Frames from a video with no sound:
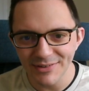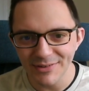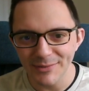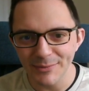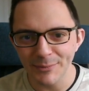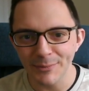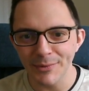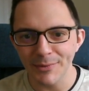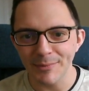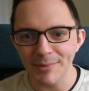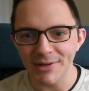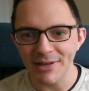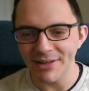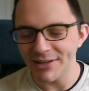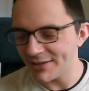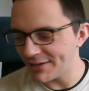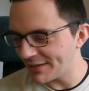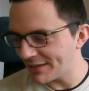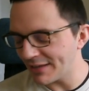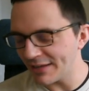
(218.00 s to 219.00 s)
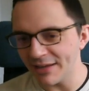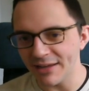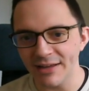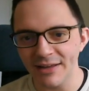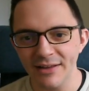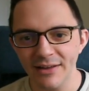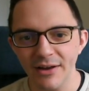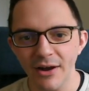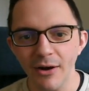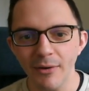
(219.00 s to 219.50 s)
what are we learning
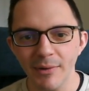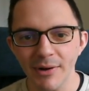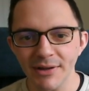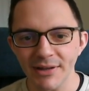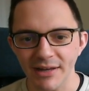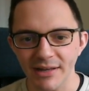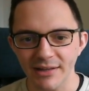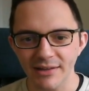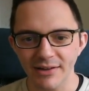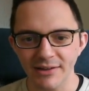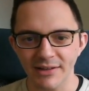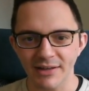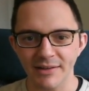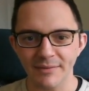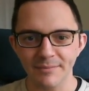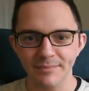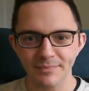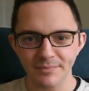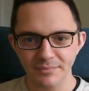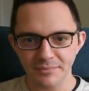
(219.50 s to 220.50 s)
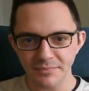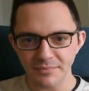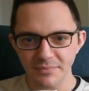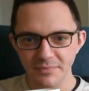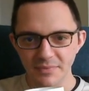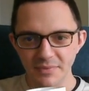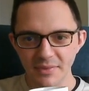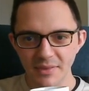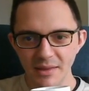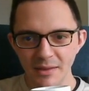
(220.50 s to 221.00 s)
here? Oh, okay.
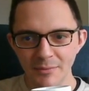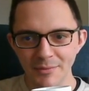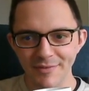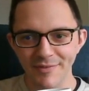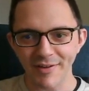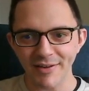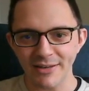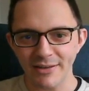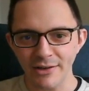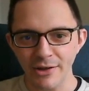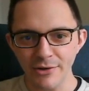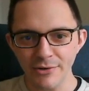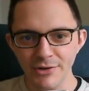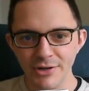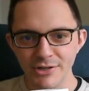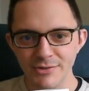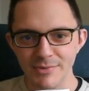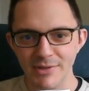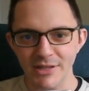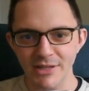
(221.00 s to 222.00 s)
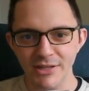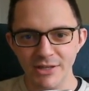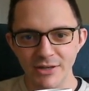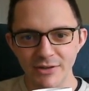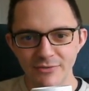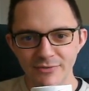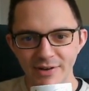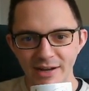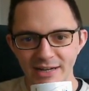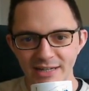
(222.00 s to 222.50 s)
We've got logos with a
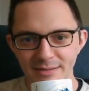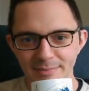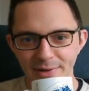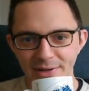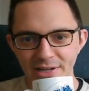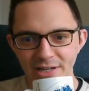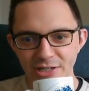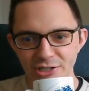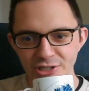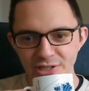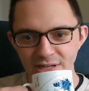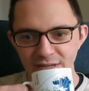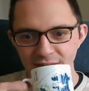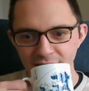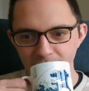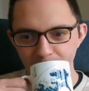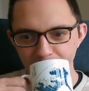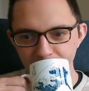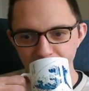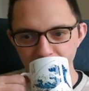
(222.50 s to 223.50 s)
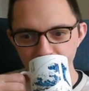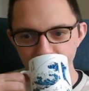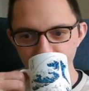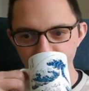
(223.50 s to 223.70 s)
cute fact about each year number.